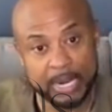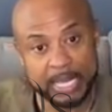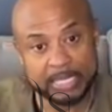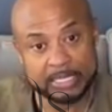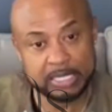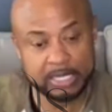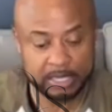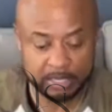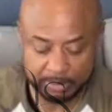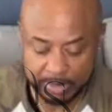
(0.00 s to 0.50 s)

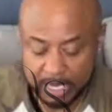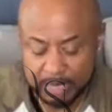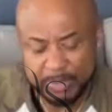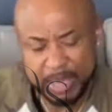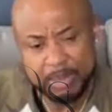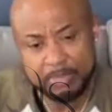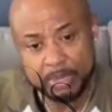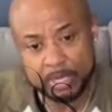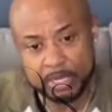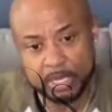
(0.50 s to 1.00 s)
blessing, and
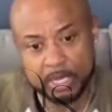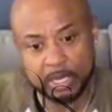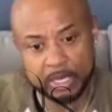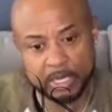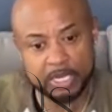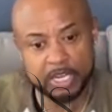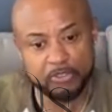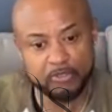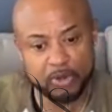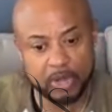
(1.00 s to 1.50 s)
maybe
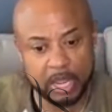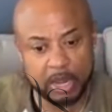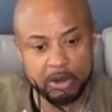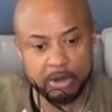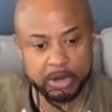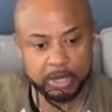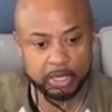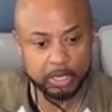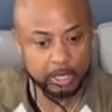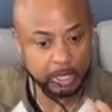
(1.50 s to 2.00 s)
in a different
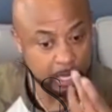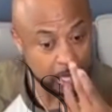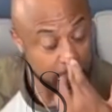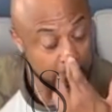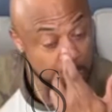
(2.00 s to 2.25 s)
area.